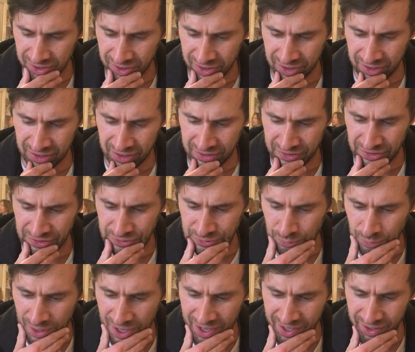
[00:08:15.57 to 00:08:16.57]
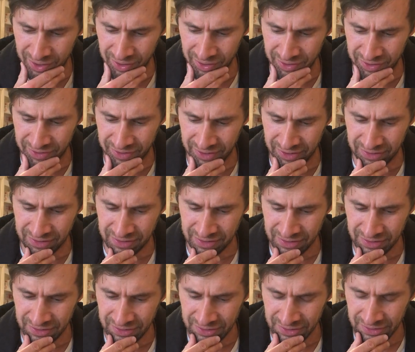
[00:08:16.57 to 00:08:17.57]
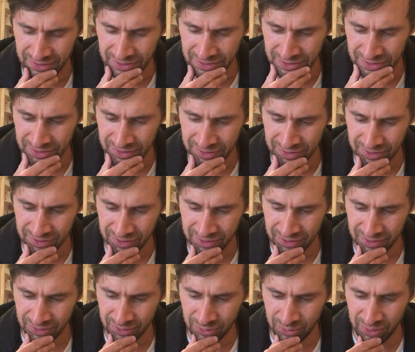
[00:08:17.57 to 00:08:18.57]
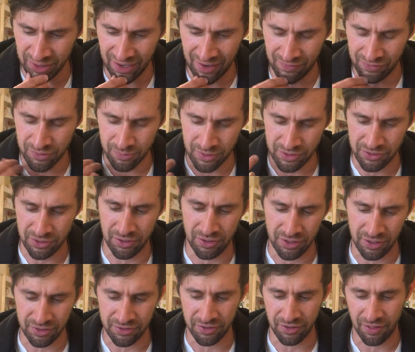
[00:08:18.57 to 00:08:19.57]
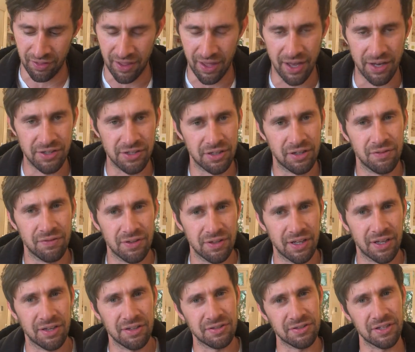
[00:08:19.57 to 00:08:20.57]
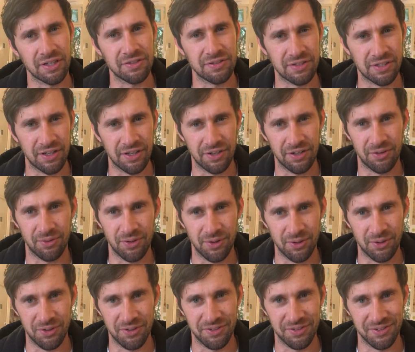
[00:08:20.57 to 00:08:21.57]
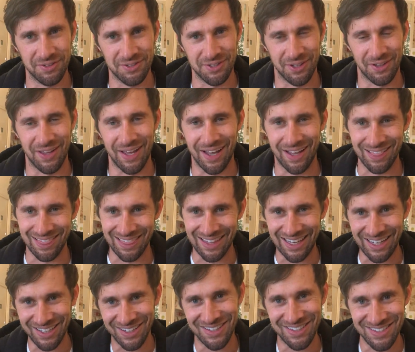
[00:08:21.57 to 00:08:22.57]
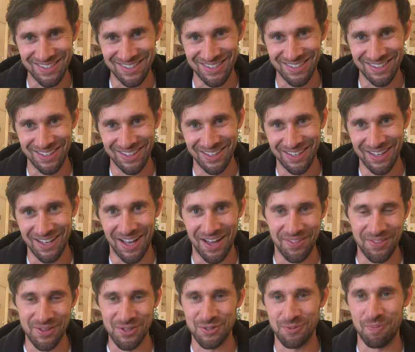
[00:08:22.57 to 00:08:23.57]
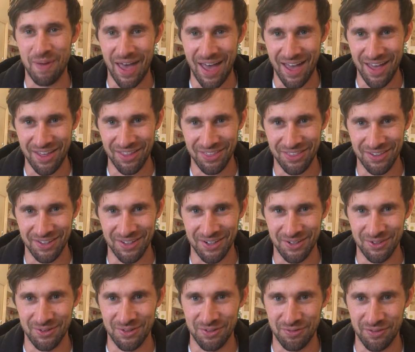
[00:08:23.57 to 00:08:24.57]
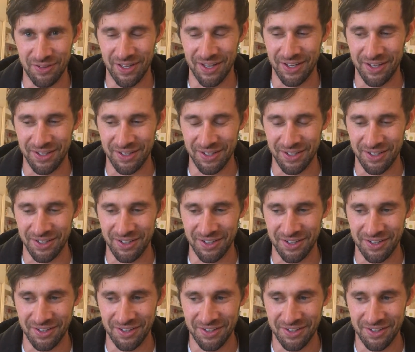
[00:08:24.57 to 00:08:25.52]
It's wild that we have to be turning to the logic of like a 16-year-old to like lead us on this path, you know? If like, I